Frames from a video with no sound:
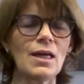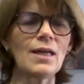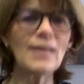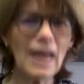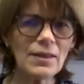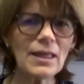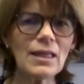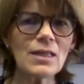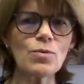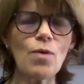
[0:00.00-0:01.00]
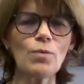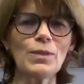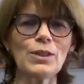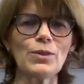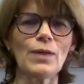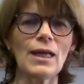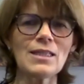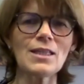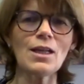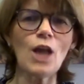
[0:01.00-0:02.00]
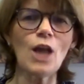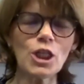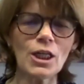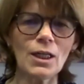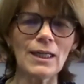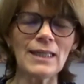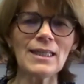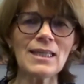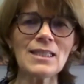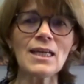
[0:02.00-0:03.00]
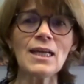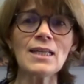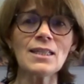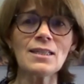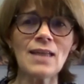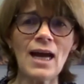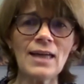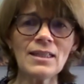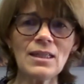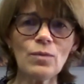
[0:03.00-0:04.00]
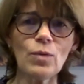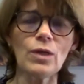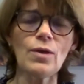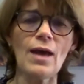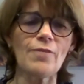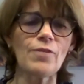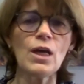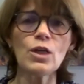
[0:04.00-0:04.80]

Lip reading: Nothing is wrong with you. It's logical in this society where you have